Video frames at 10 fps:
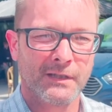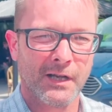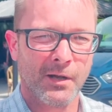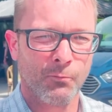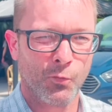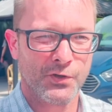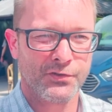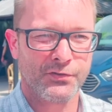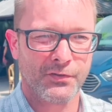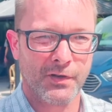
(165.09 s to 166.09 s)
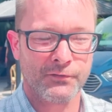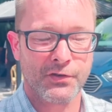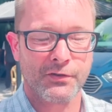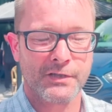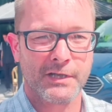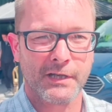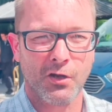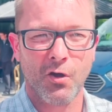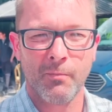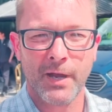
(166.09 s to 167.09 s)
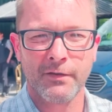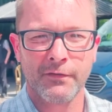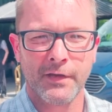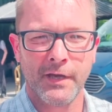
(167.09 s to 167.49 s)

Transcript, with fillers: um, which I've certainly seen a lot of benefit